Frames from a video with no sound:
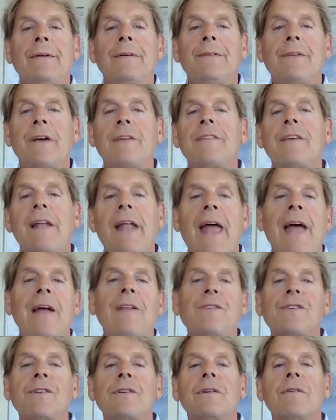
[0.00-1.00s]
does it
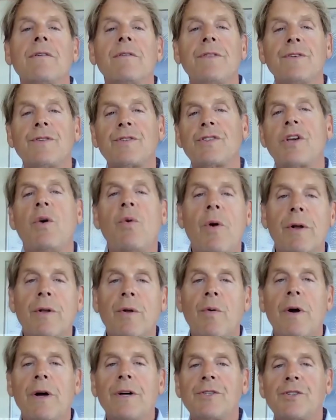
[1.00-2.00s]
answer the so what
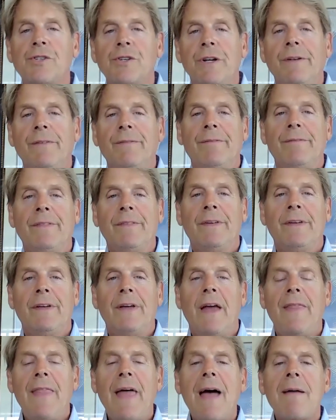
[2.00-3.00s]
question?
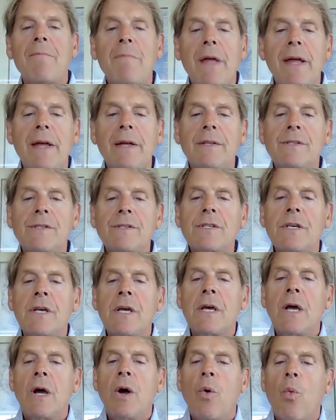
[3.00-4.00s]
And that means
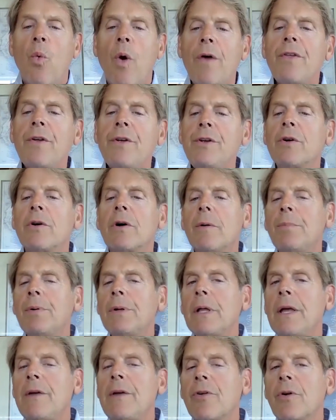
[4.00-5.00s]
whether you're a
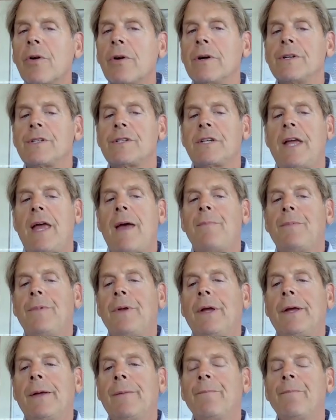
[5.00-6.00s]
believer or a
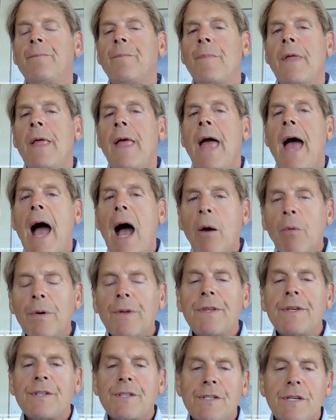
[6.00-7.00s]
skeptic, how
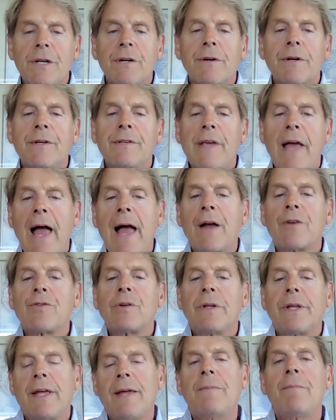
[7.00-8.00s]
will this series
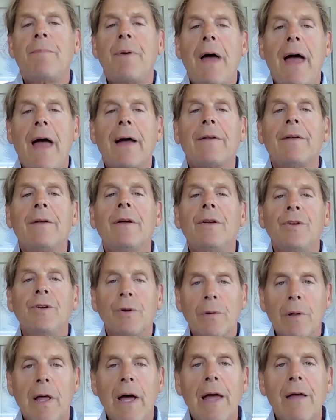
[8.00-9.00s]
actually impact
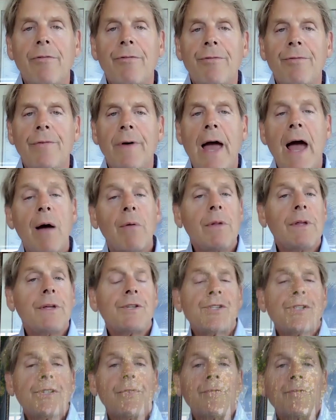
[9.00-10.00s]
your life? How will it
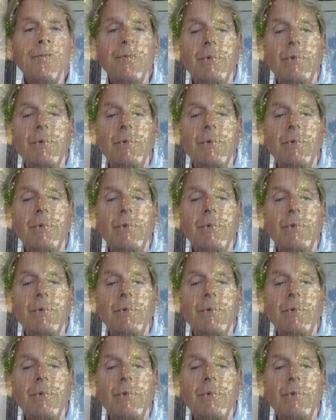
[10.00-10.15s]
shift